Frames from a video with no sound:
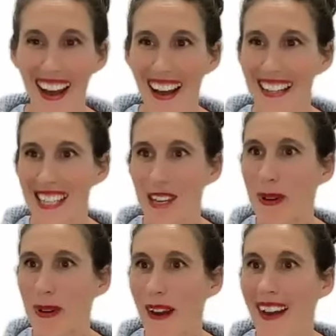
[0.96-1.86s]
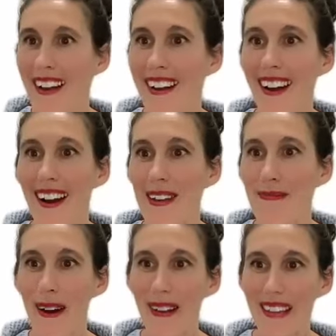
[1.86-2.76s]
Hi, Deborah. Hi,
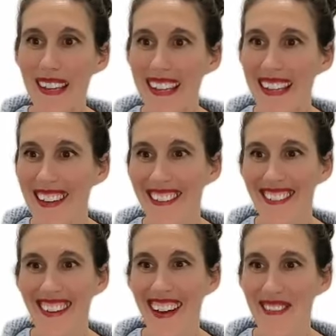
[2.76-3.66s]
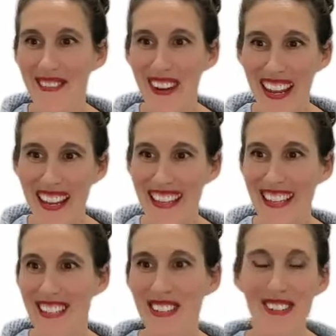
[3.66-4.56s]
Molly. Hi, Frank
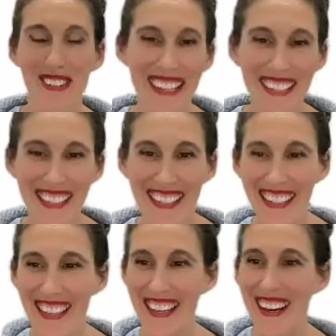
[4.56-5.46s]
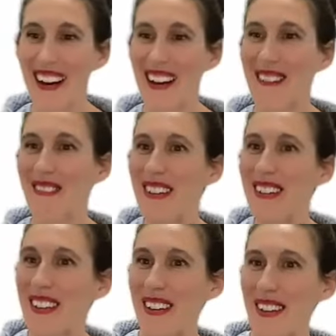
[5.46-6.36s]
and Tracy. Hi,
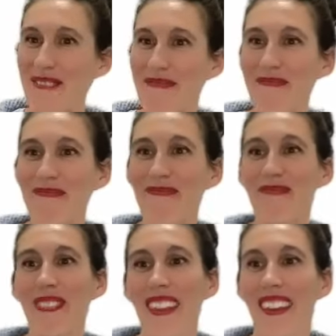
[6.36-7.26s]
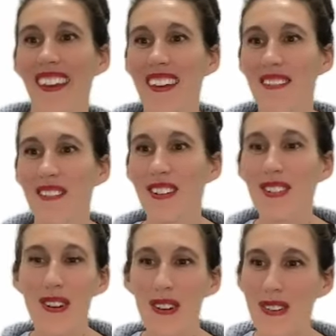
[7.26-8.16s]
William. Here,
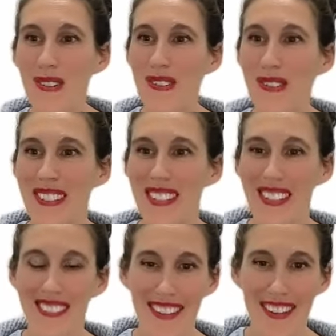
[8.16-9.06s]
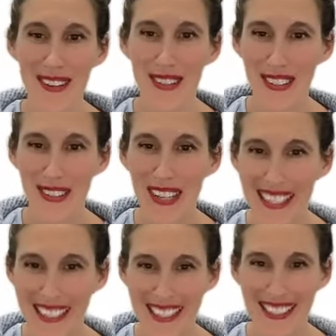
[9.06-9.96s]
Doze. Oh, so
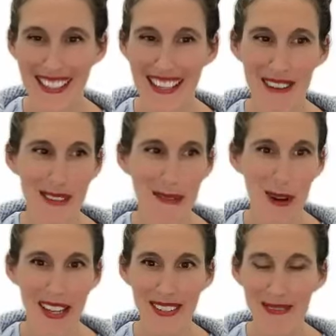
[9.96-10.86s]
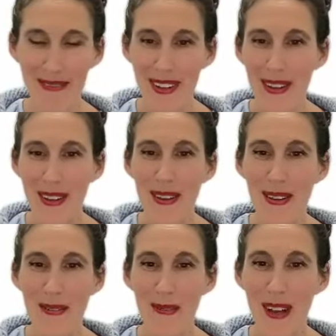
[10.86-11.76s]
nice to see everyone.
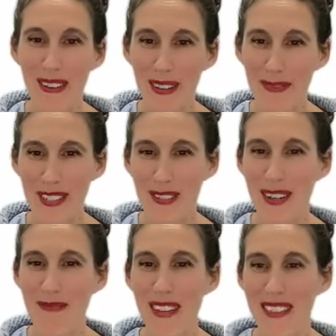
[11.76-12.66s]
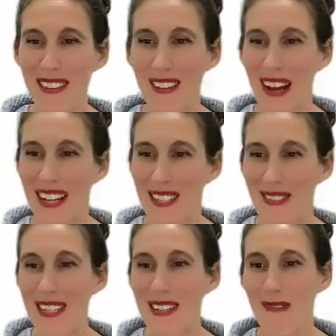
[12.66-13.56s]
Welcome to our Meet the
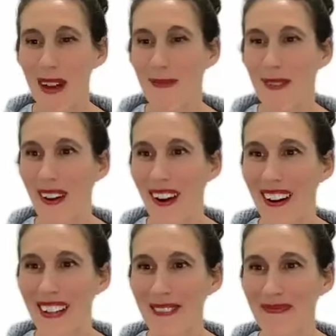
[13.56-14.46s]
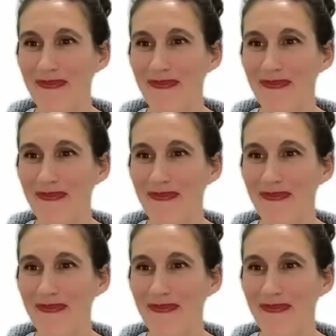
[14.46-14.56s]
Graduate webinar.